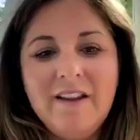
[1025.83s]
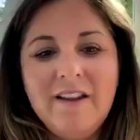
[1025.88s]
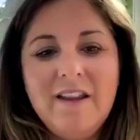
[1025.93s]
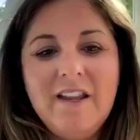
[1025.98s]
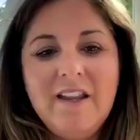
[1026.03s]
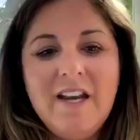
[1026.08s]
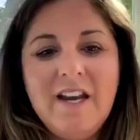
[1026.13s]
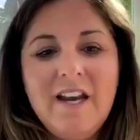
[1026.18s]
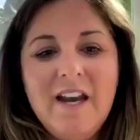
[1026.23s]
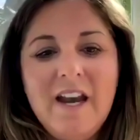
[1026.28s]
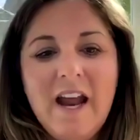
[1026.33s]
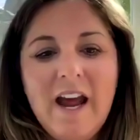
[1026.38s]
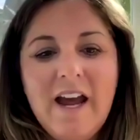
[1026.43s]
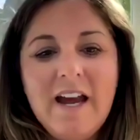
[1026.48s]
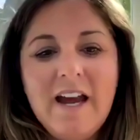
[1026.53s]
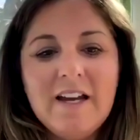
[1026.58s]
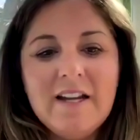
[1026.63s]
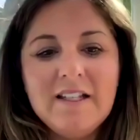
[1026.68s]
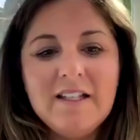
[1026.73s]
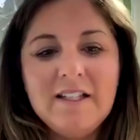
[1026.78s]
The
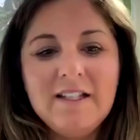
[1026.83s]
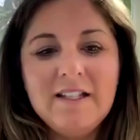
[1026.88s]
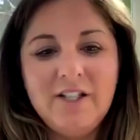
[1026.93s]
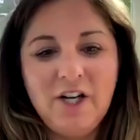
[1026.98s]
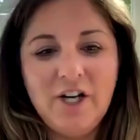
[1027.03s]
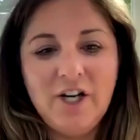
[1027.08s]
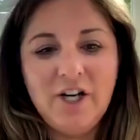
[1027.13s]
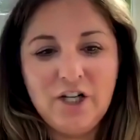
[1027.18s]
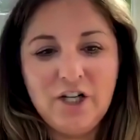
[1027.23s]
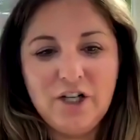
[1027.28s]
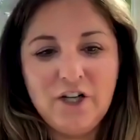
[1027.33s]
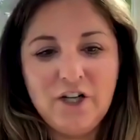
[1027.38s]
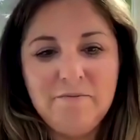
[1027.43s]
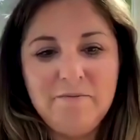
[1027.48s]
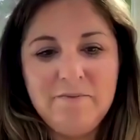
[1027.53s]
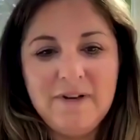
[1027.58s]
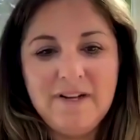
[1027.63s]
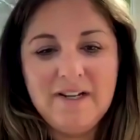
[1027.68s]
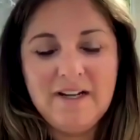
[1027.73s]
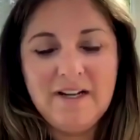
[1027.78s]
next
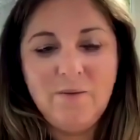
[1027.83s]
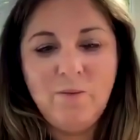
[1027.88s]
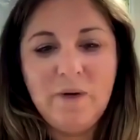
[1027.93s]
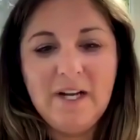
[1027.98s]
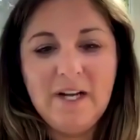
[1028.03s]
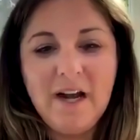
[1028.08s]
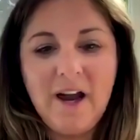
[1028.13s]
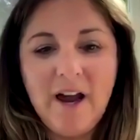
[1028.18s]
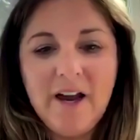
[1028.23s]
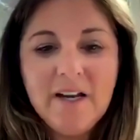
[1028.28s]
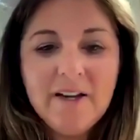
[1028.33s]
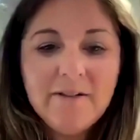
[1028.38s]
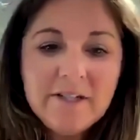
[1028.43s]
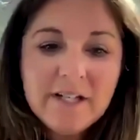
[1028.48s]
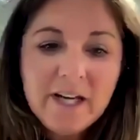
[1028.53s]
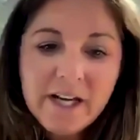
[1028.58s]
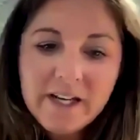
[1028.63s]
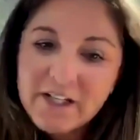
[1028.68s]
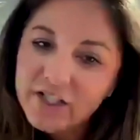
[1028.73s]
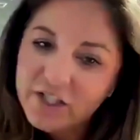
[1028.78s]
term, and we kind of
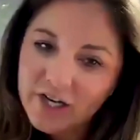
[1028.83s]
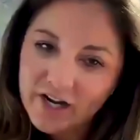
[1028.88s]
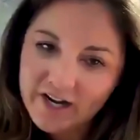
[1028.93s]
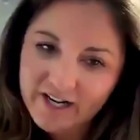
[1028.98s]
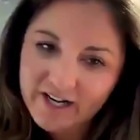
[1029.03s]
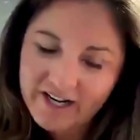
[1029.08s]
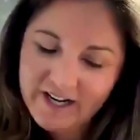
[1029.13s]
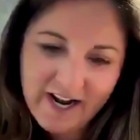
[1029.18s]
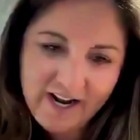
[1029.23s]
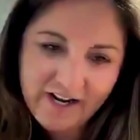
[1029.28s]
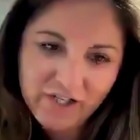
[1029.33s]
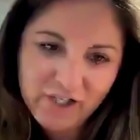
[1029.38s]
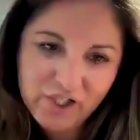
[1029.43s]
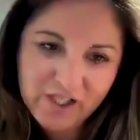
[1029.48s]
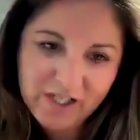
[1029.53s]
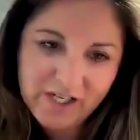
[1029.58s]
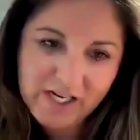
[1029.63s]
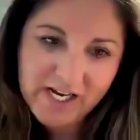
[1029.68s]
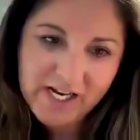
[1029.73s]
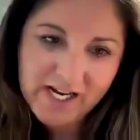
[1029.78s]
touched on it,
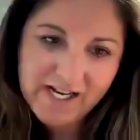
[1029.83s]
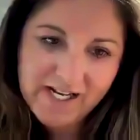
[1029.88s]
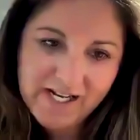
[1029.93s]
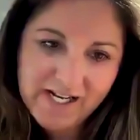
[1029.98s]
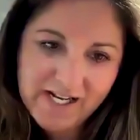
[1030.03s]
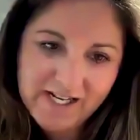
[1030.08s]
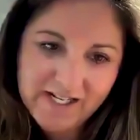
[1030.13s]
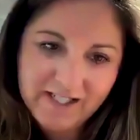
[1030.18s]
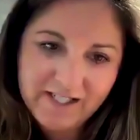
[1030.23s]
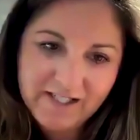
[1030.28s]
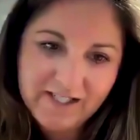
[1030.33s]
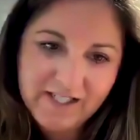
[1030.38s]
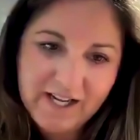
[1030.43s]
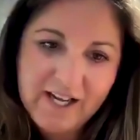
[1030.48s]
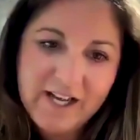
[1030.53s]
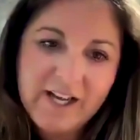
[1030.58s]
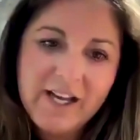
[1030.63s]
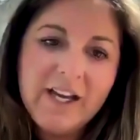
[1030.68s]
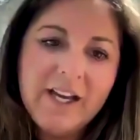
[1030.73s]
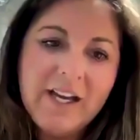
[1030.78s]
Ashley, is
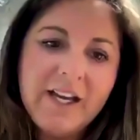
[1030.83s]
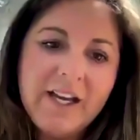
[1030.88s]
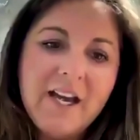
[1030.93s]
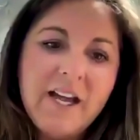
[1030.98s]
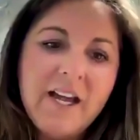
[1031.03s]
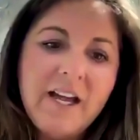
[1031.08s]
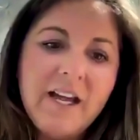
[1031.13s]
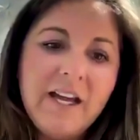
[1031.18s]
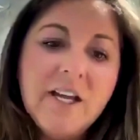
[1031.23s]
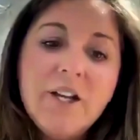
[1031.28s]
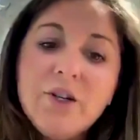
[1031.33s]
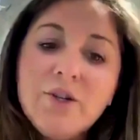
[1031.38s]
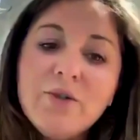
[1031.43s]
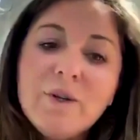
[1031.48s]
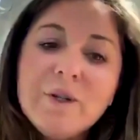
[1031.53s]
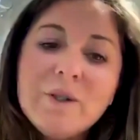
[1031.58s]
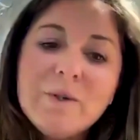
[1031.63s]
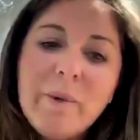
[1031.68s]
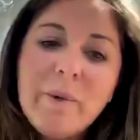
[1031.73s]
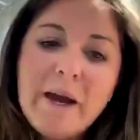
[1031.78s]

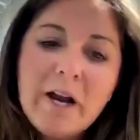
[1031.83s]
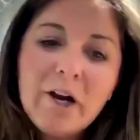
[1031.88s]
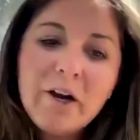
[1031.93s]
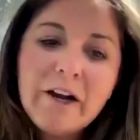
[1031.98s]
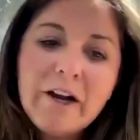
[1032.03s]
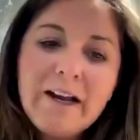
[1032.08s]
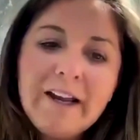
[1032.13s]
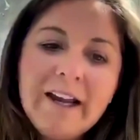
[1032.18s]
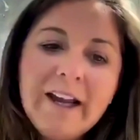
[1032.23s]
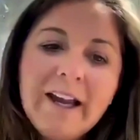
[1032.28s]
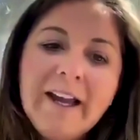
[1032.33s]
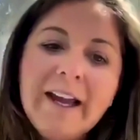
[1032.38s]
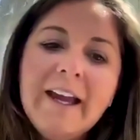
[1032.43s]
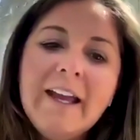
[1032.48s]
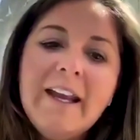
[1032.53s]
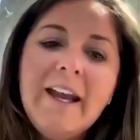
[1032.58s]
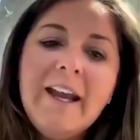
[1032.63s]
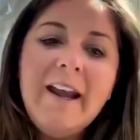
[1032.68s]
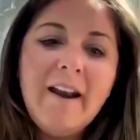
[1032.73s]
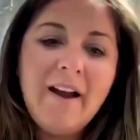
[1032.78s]
interest bearing
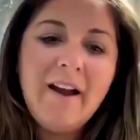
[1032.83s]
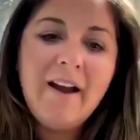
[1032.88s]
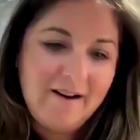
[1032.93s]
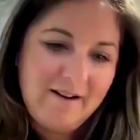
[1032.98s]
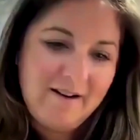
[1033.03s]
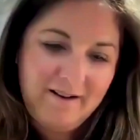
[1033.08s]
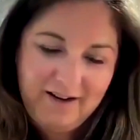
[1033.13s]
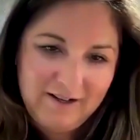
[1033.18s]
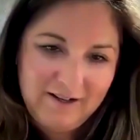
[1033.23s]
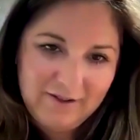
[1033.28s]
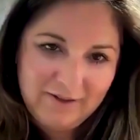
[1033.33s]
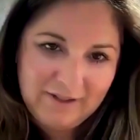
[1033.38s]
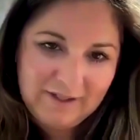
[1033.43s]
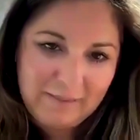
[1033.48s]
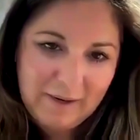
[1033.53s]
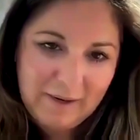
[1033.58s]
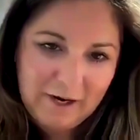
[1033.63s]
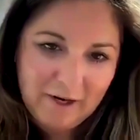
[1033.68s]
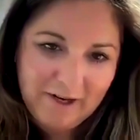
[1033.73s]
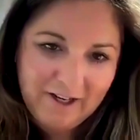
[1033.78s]
and non-interest
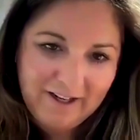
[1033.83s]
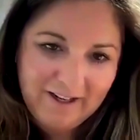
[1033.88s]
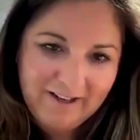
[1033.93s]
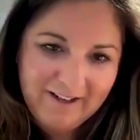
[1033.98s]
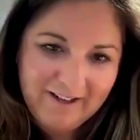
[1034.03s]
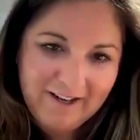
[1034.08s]
bearing.